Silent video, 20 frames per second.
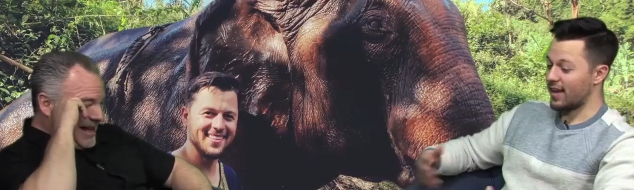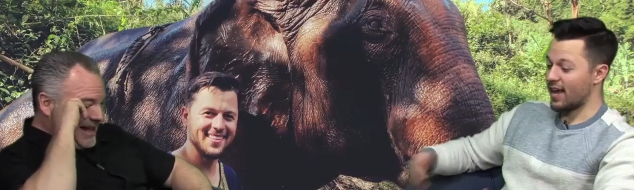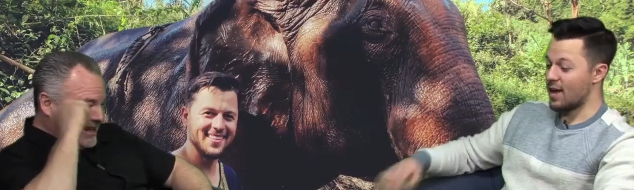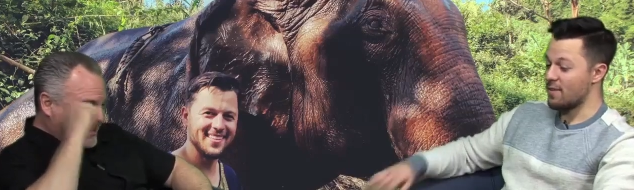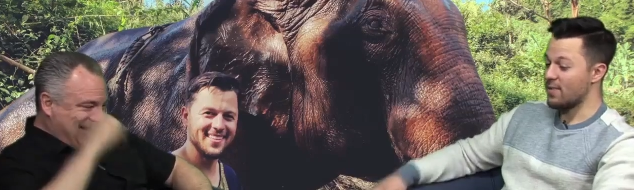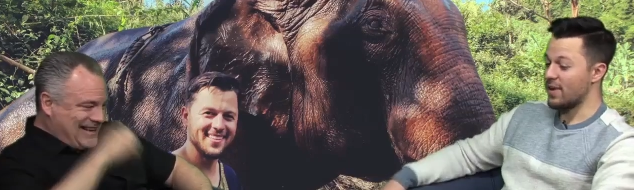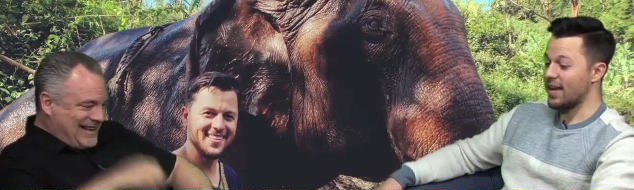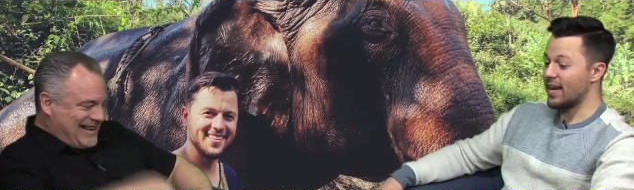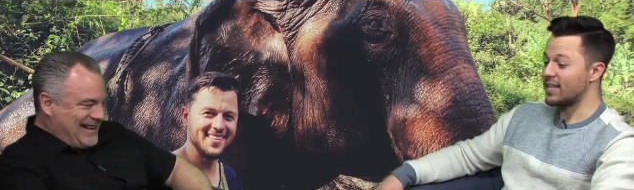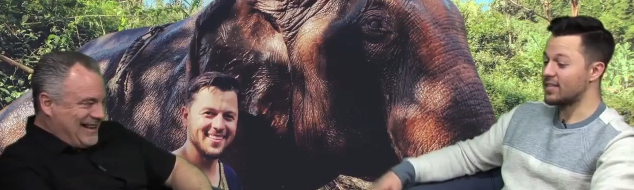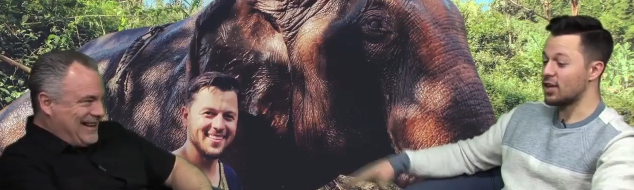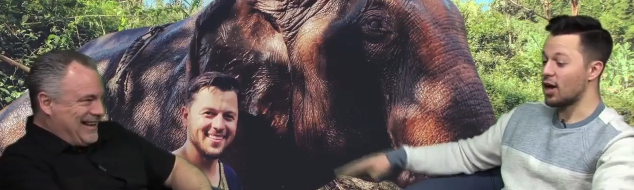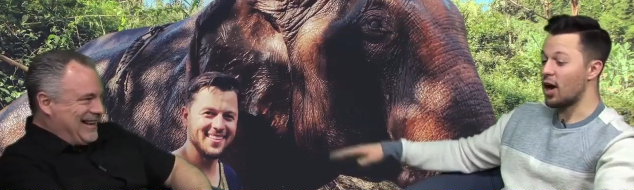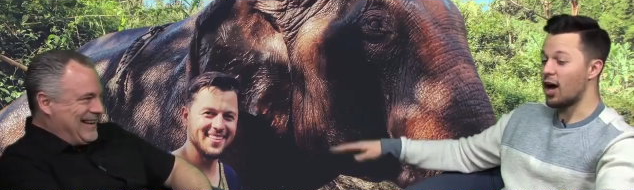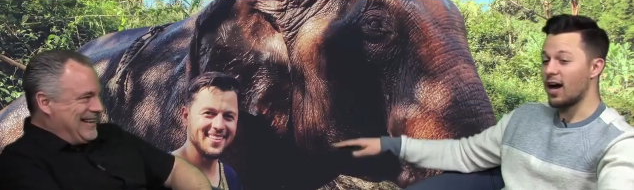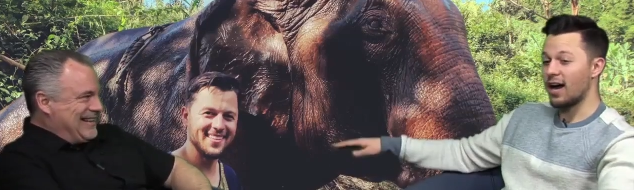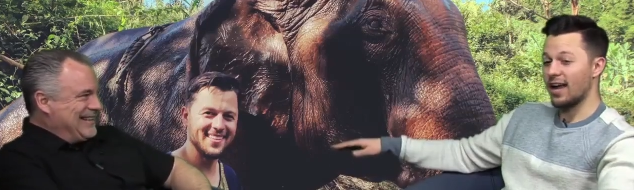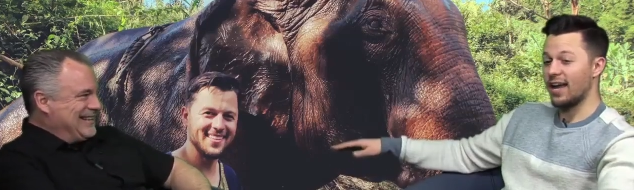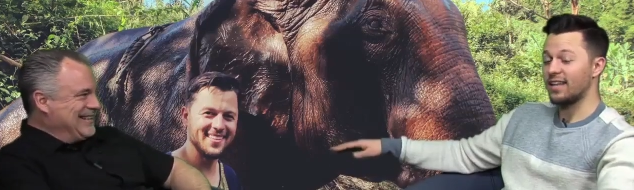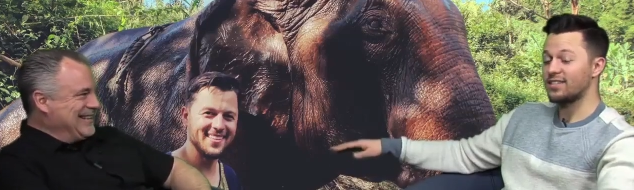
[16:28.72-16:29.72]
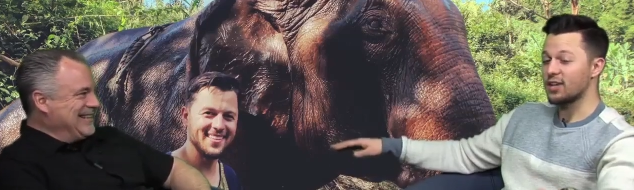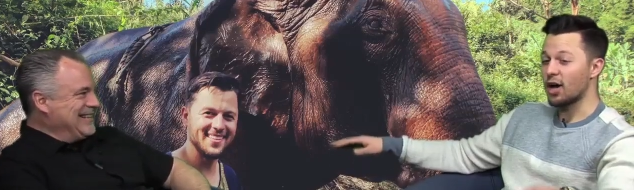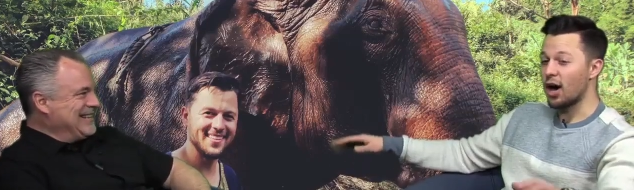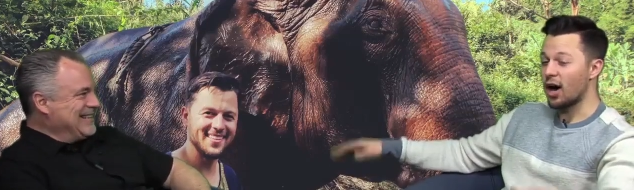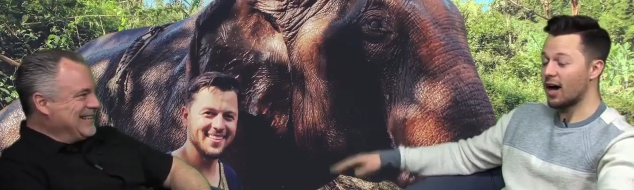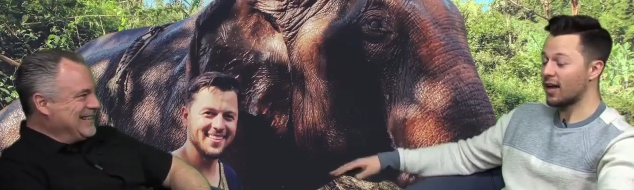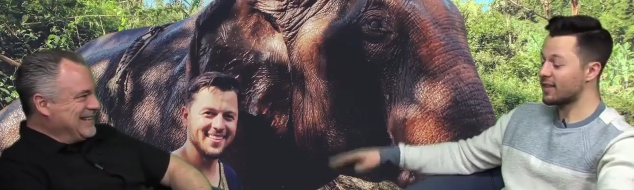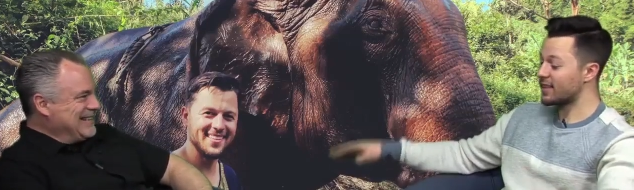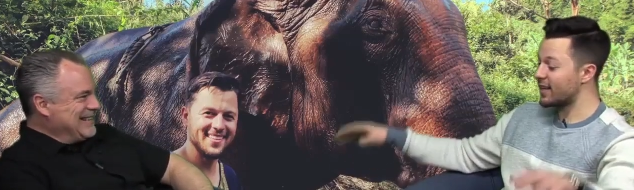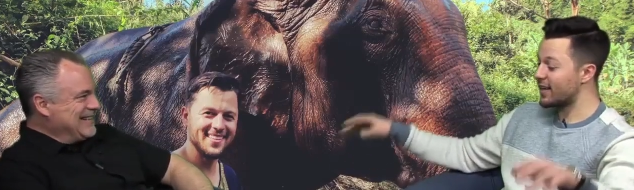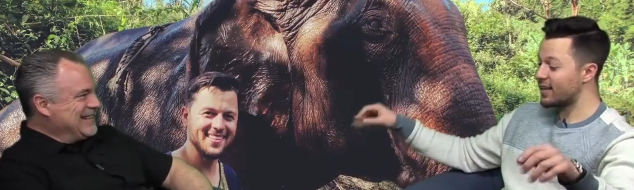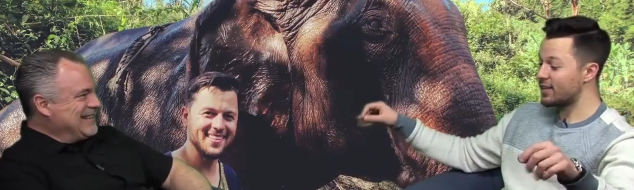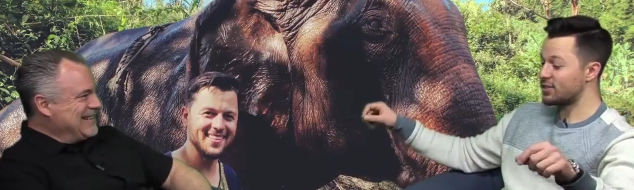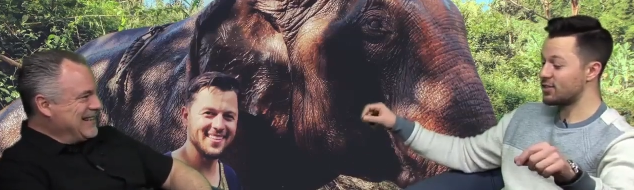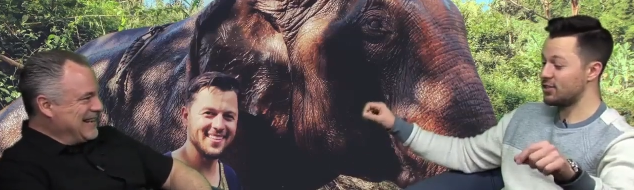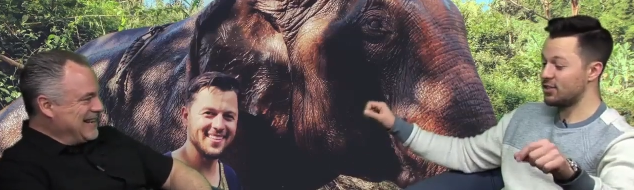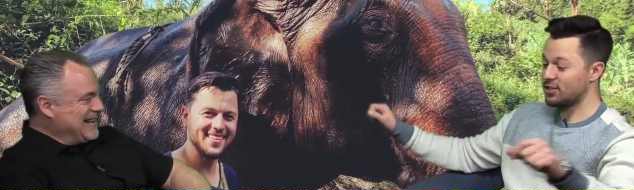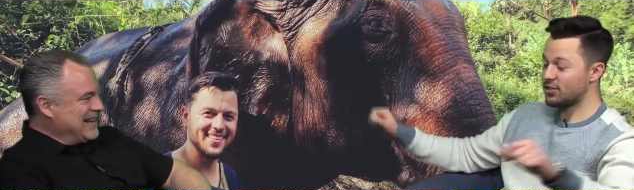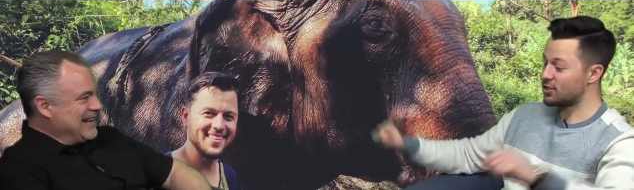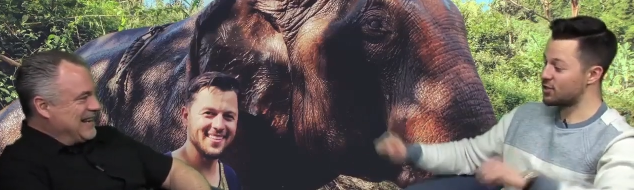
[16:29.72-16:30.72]
Speaker 1: I mean, it's hot. It's hot there, so you're
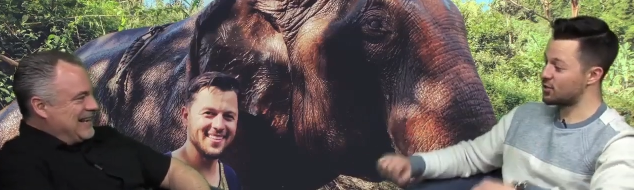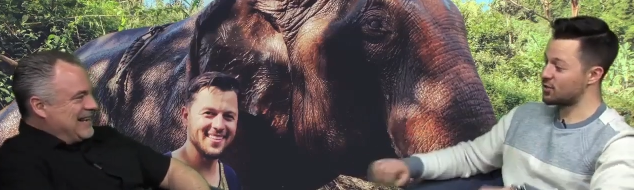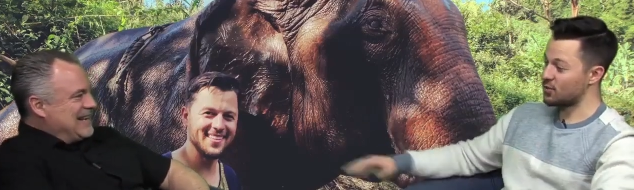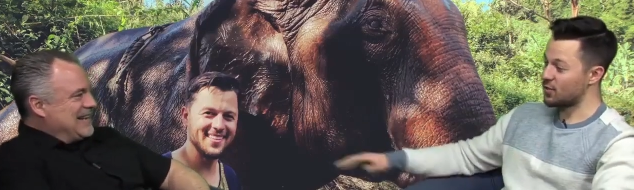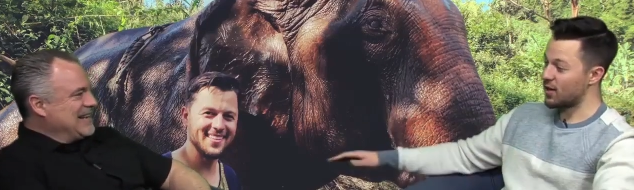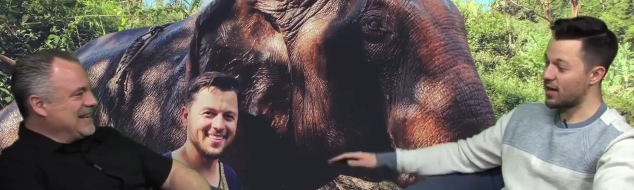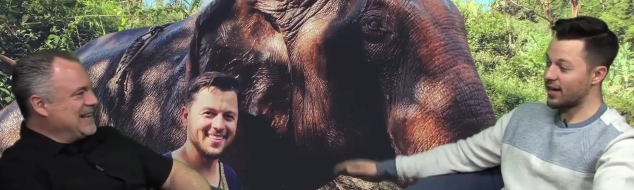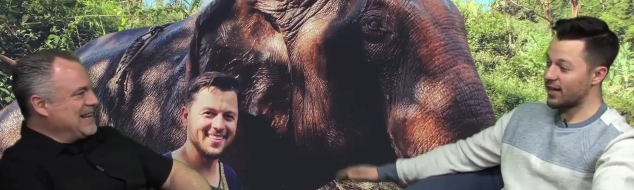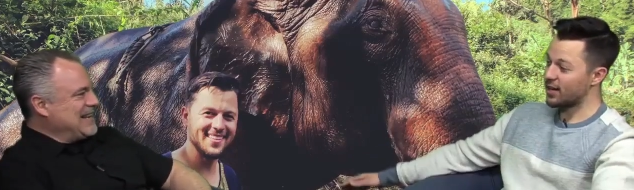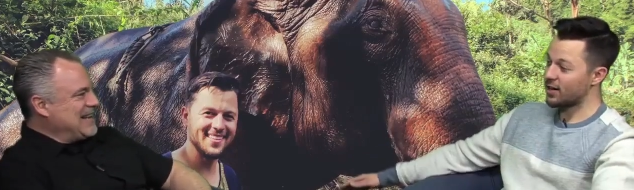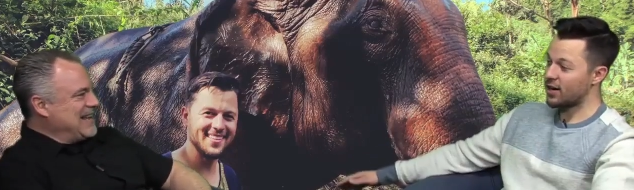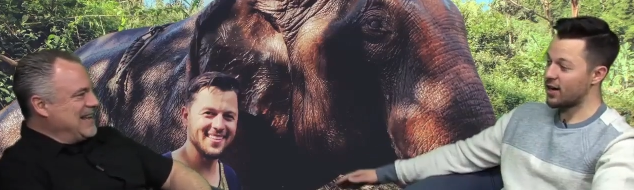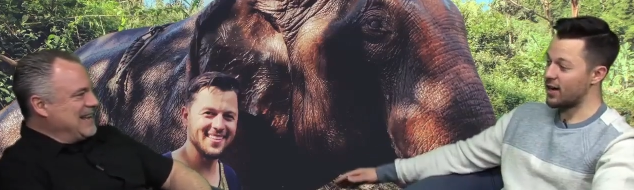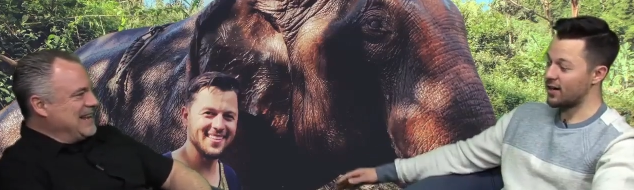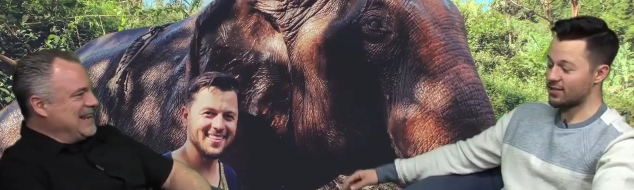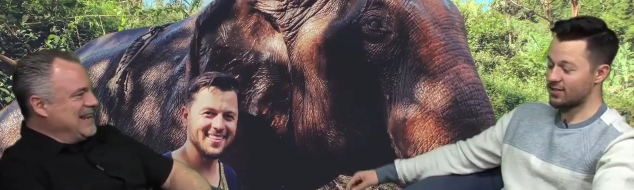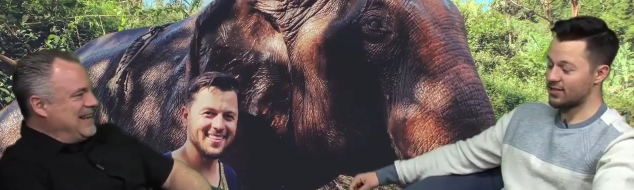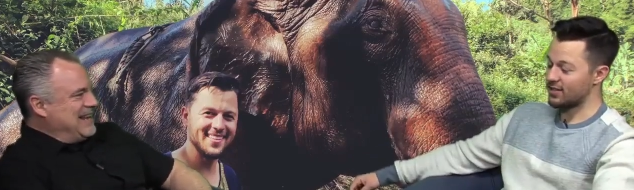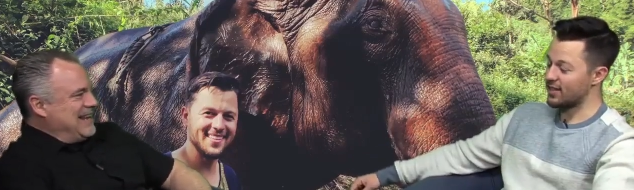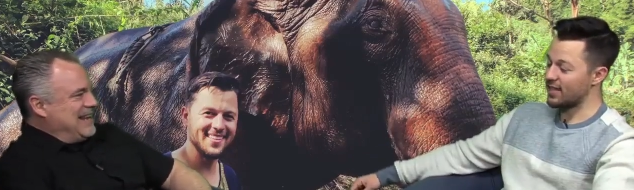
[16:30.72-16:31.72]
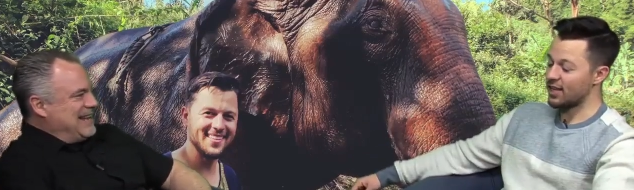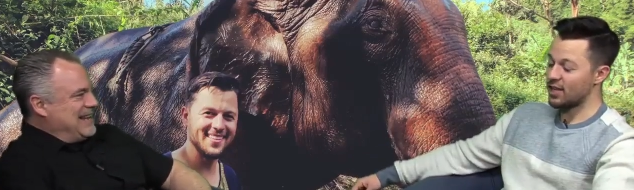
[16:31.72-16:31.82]
yeah. sweating constantly,